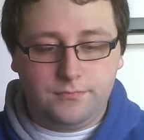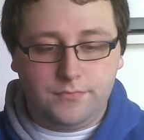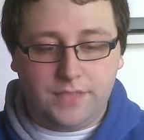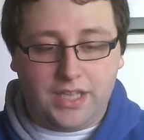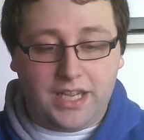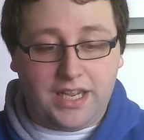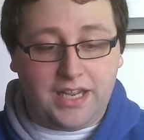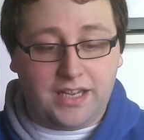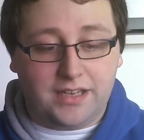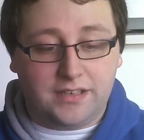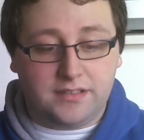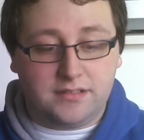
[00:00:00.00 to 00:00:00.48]

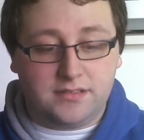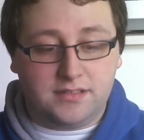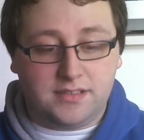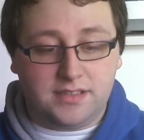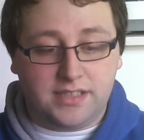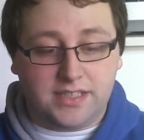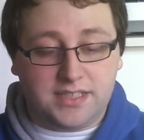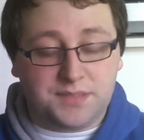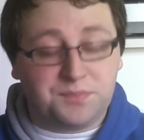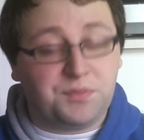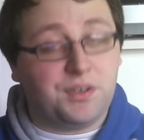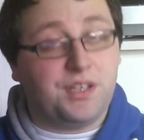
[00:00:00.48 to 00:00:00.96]
And
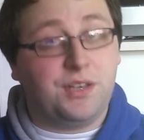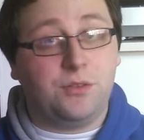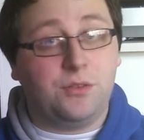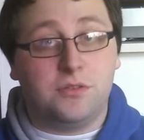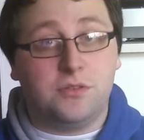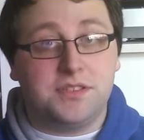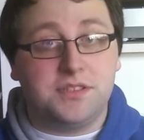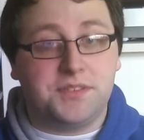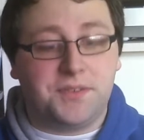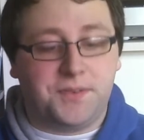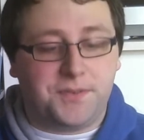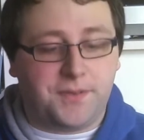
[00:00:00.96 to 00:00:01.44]
it's pretty cool
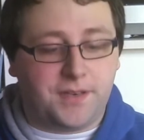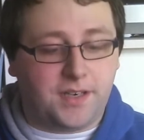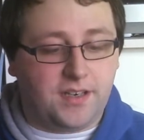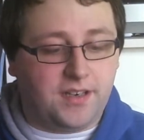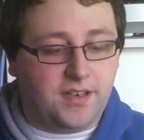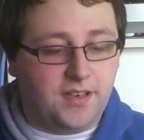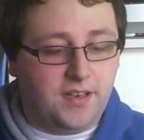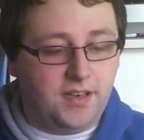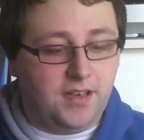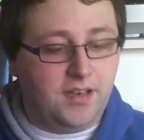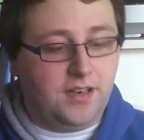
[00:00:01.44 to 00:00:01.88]
so far.